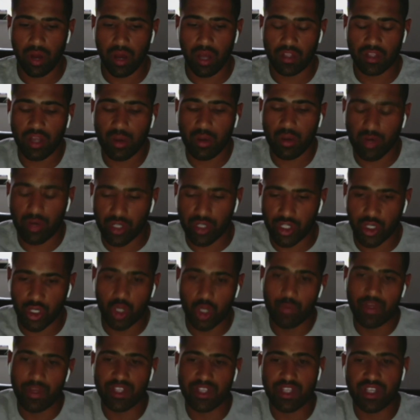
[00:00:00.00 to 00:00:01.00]
I don't
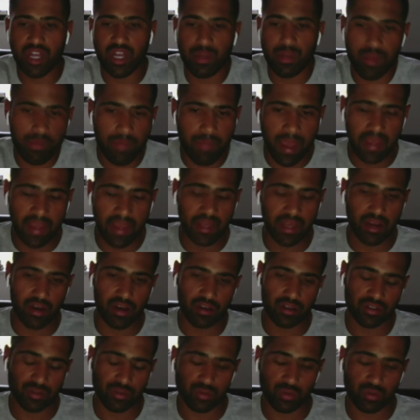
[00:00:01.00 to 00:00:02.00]
assume he's going to be banging
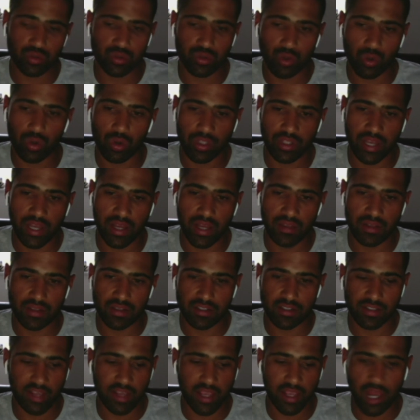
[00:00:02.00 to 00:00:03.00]
Arsenal's door down
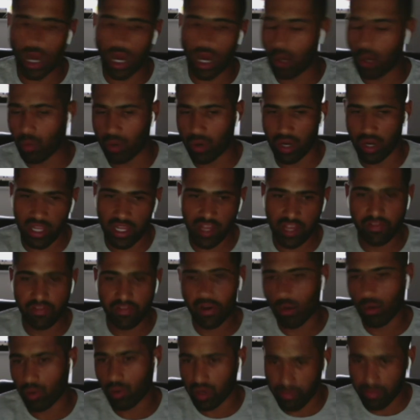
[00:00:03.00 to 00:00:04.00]
to say, I want to leave,
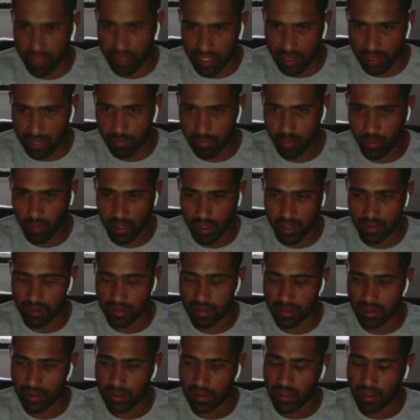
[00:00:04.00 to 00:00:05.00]
I want to be number
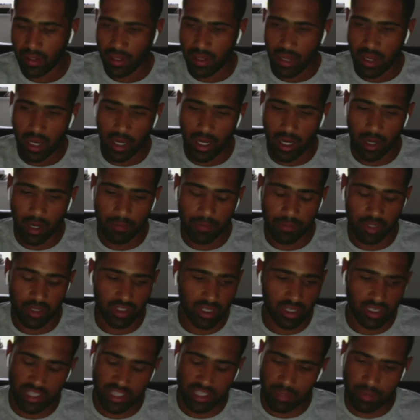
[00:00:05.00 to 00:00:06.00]
1.
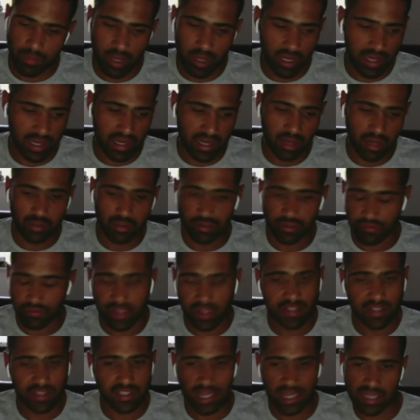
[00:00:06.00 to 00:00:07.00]
Because, like I say, Bernd Leno's a
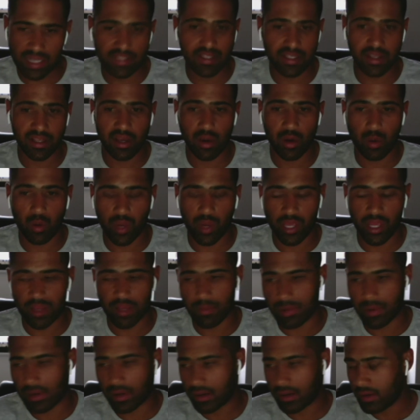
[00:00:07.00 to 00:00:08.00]
fantastic
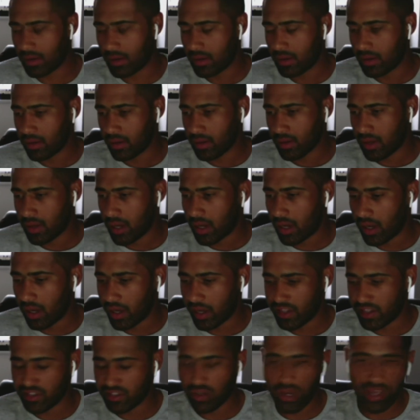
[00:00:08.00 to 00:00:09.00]
goalkeeper.
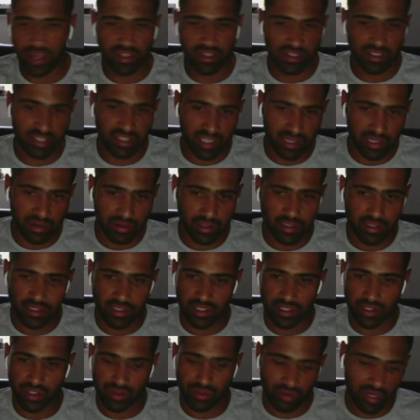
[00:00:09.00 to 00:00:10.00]
He's not had a serious
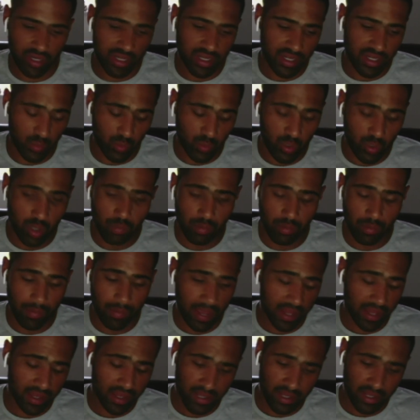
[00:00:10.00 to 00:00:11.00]
injury, and he will be
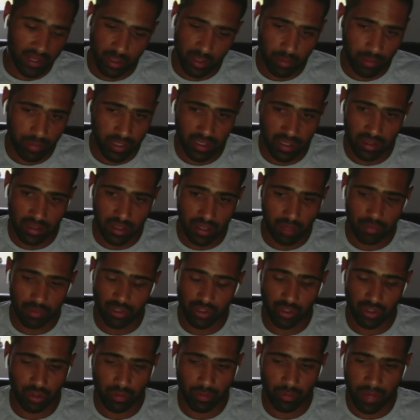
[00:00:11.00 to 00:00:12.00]
back, and he'll be, I'm
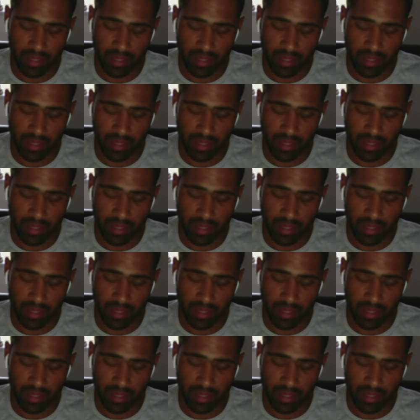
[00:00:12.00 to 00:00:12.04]
sure,